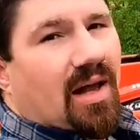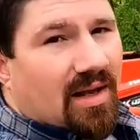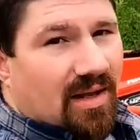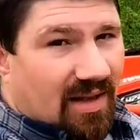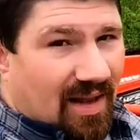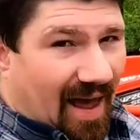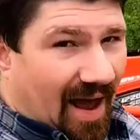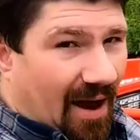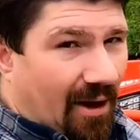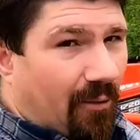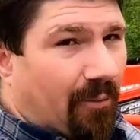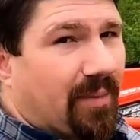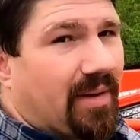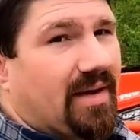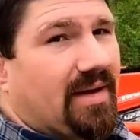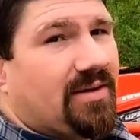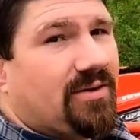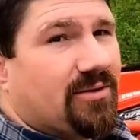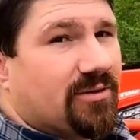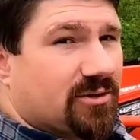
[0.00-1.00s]
Allow
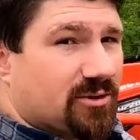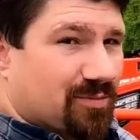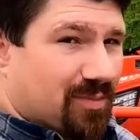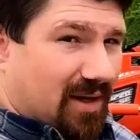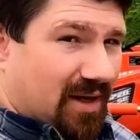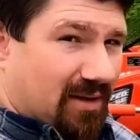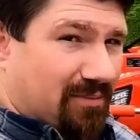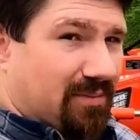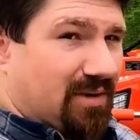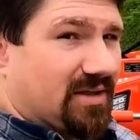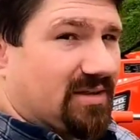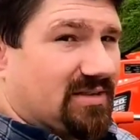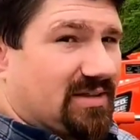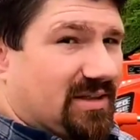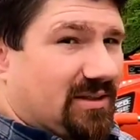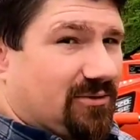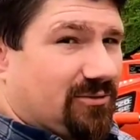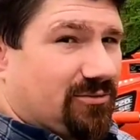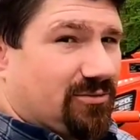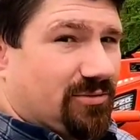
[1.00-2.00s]
me to explain
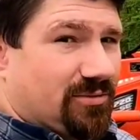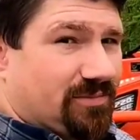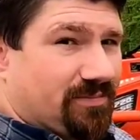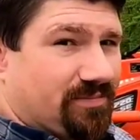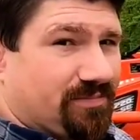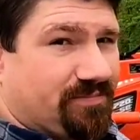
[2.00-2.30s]
myself.